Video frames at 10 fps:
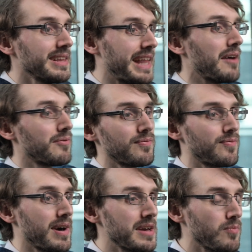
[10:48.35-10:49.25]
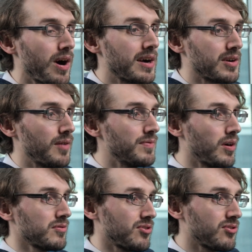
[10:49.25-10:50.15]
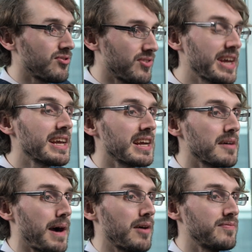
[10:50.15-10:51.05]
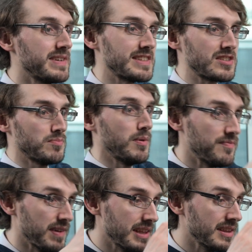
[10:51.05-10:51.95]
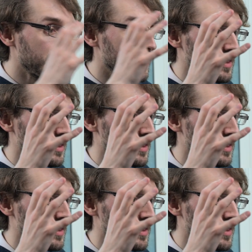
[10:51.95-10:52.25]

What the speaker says: that framework of not just thinking about physics within